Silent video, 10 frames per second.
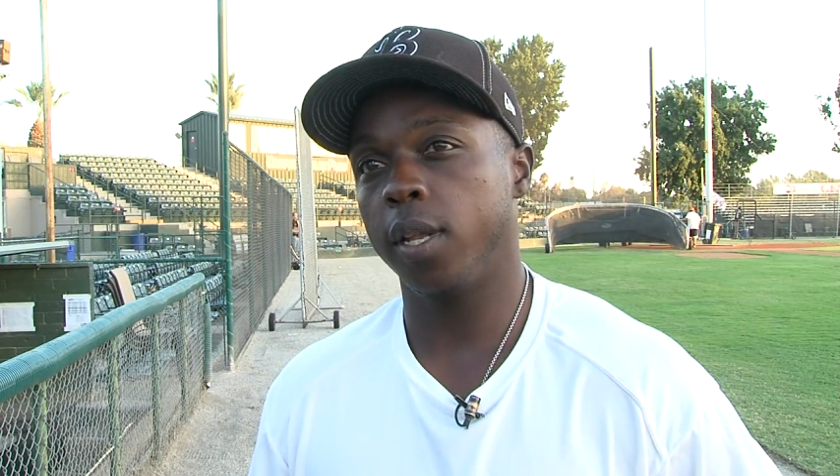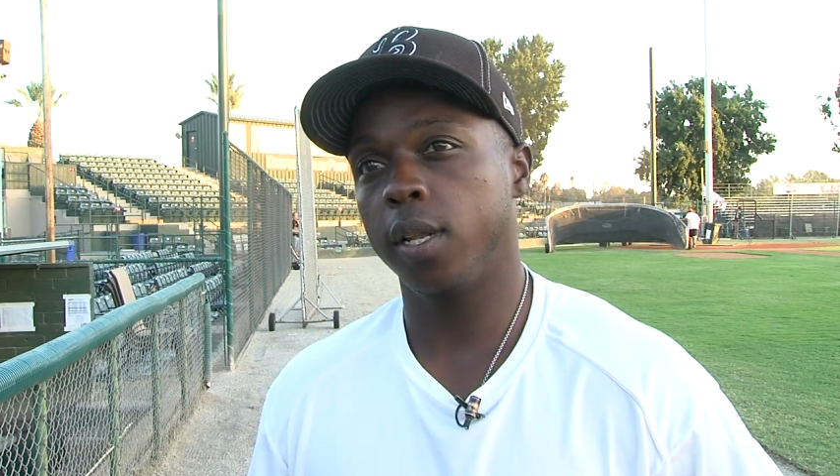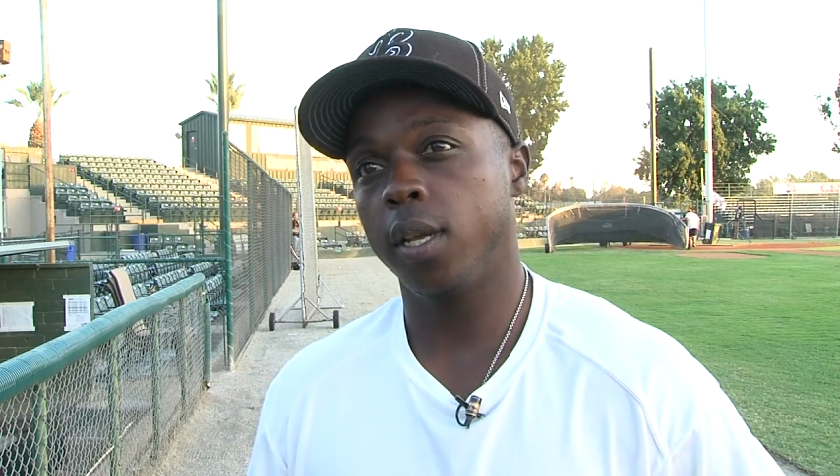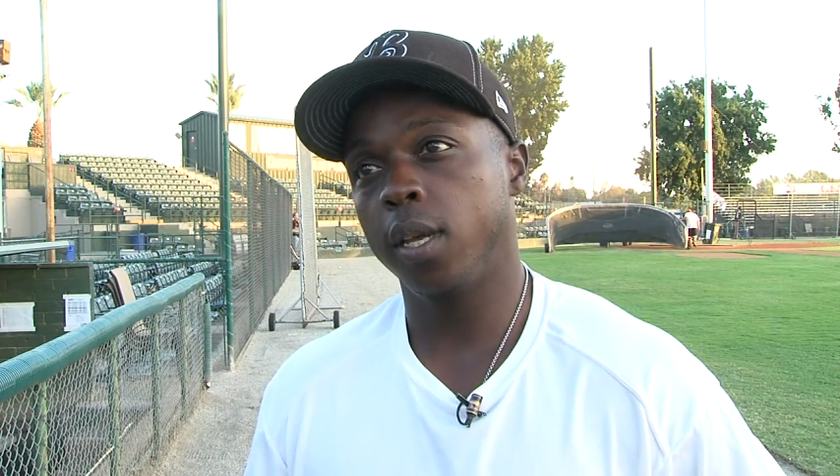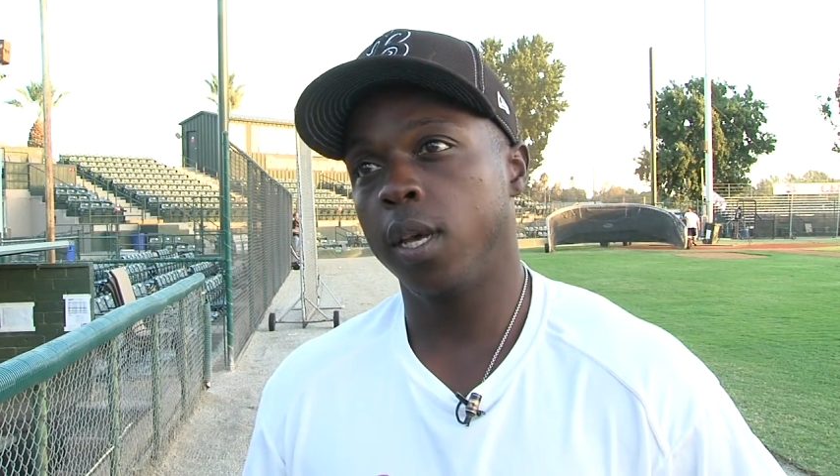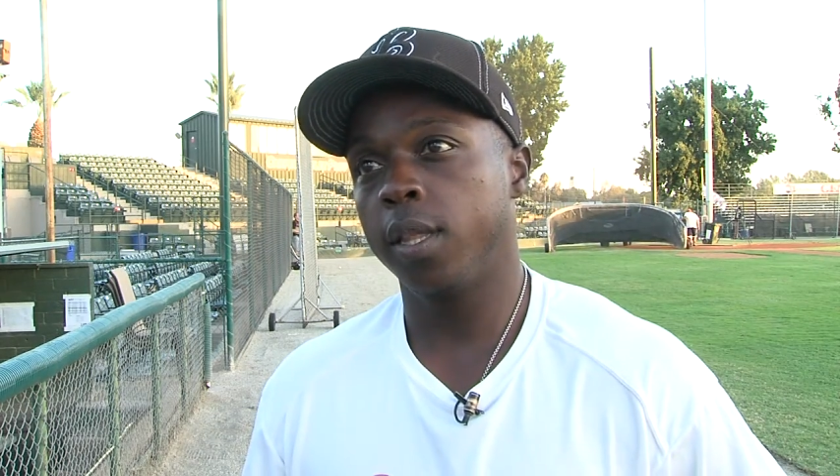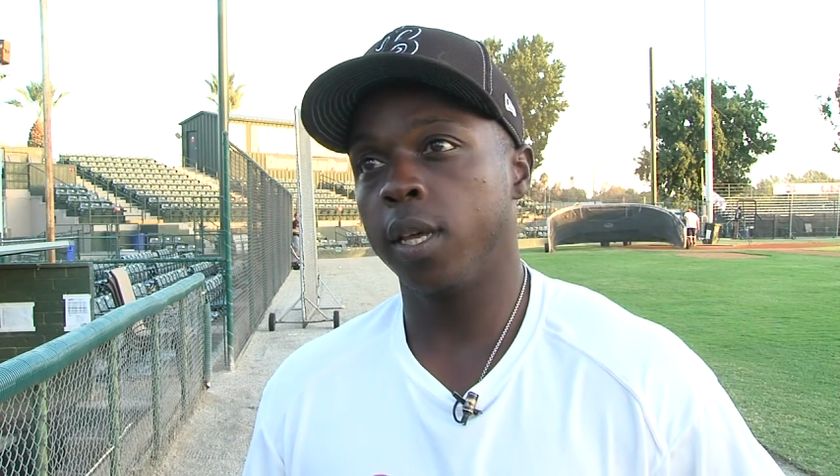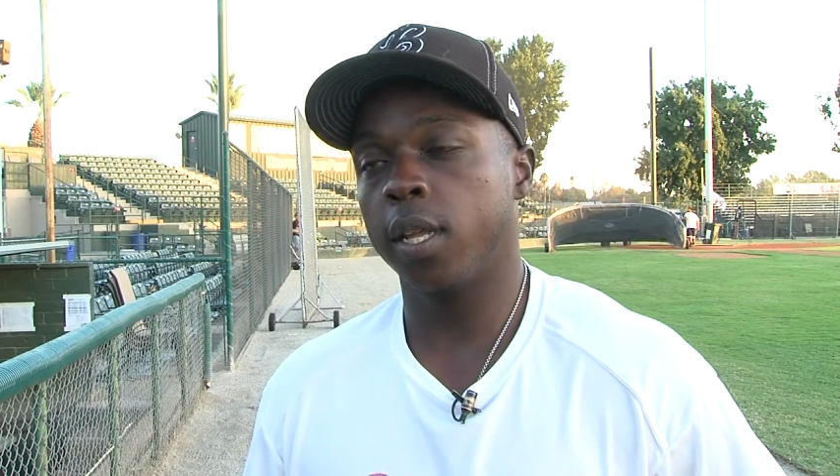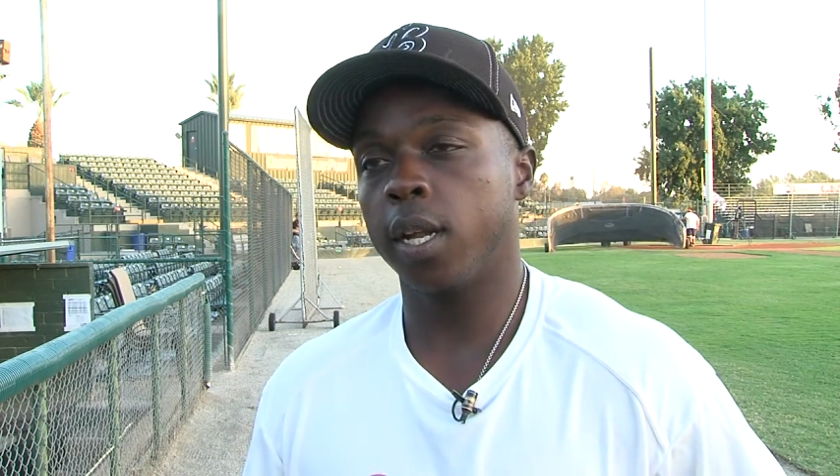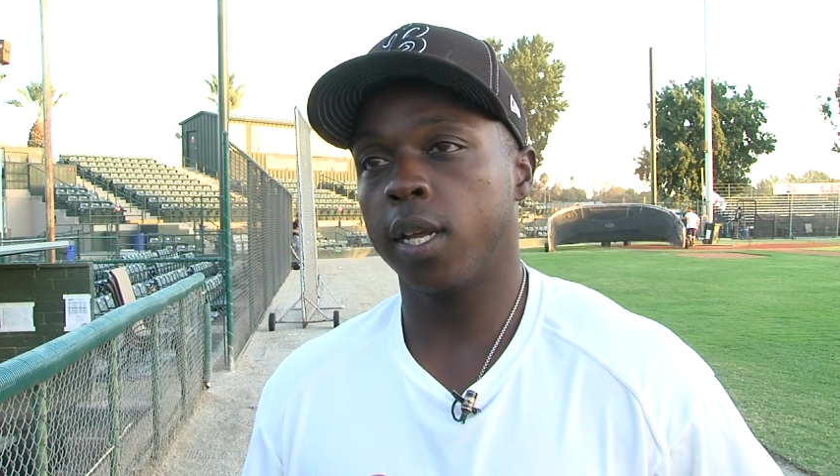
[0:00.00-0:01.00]
I think
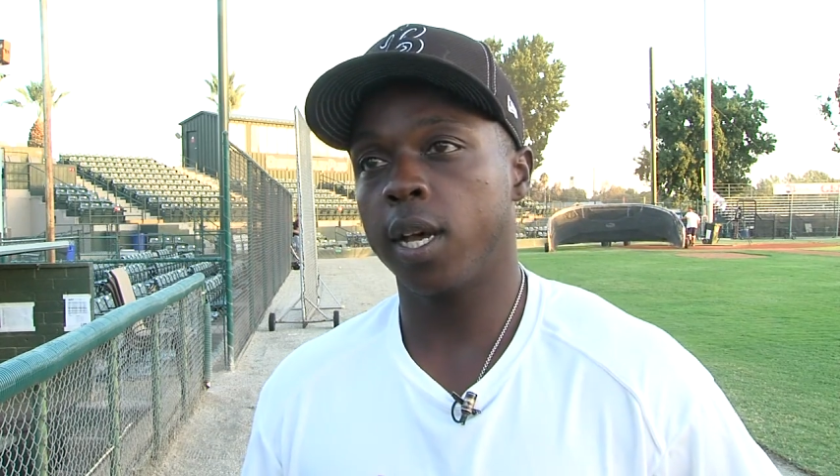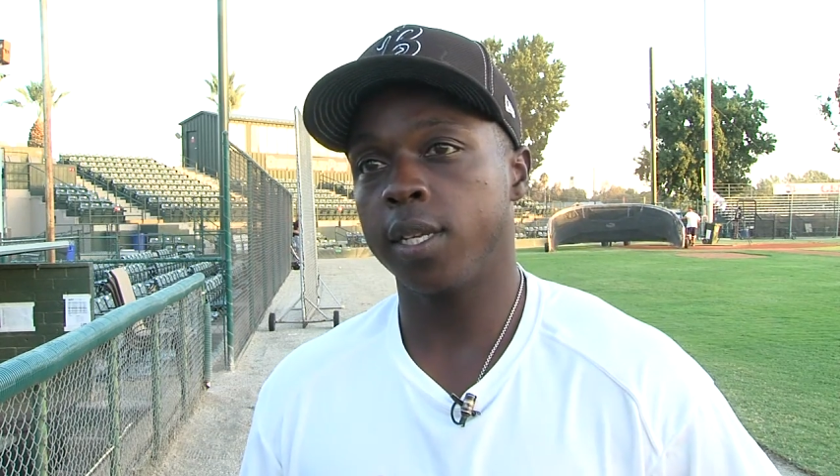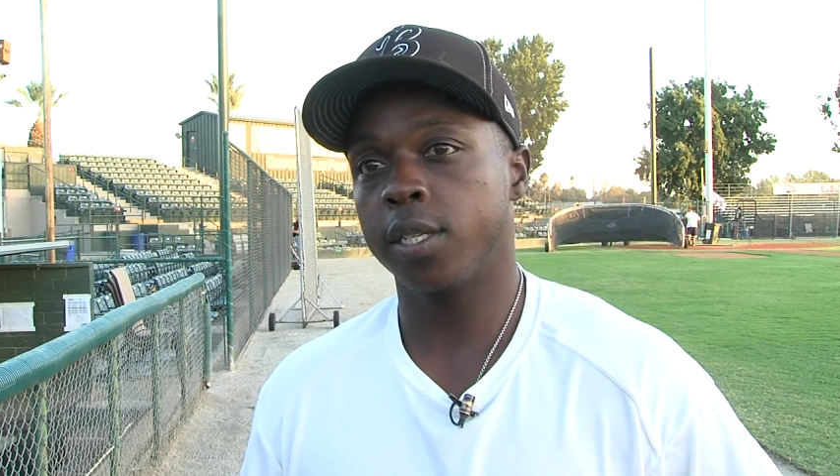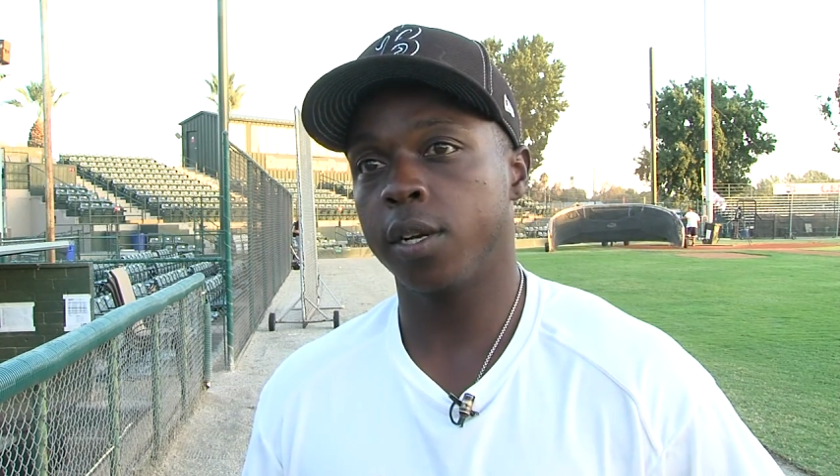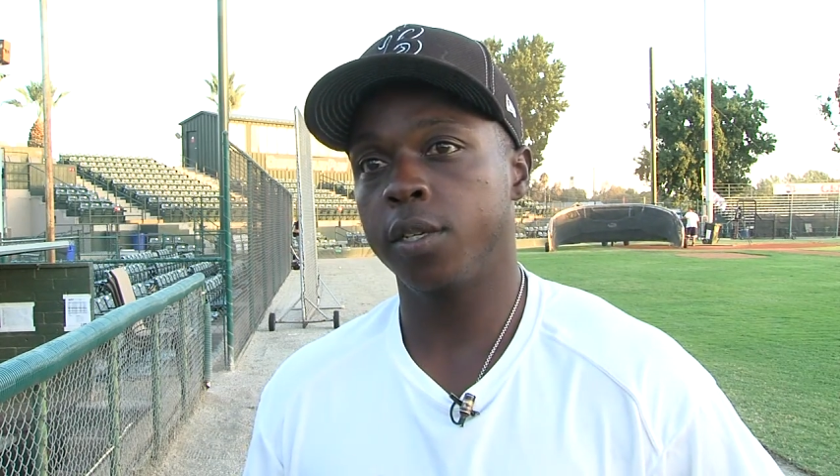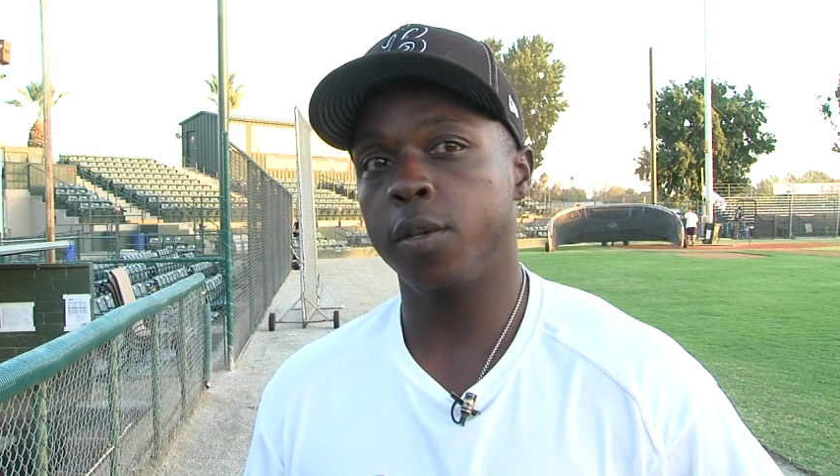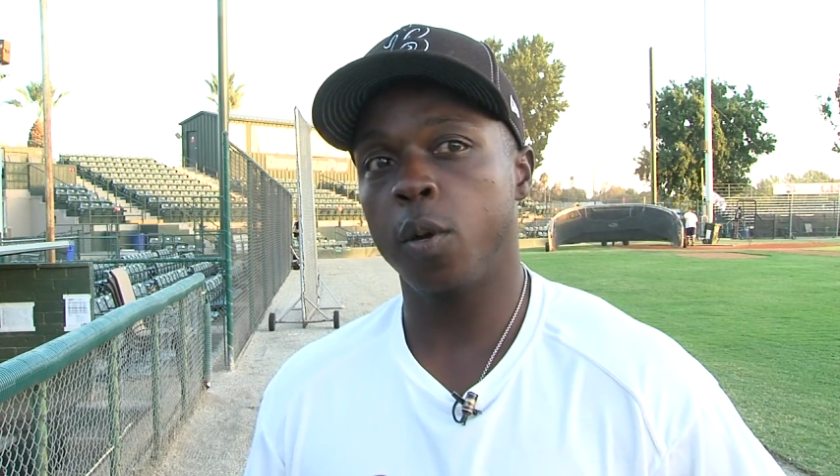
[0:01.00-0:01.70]
a lot of guys started, you know,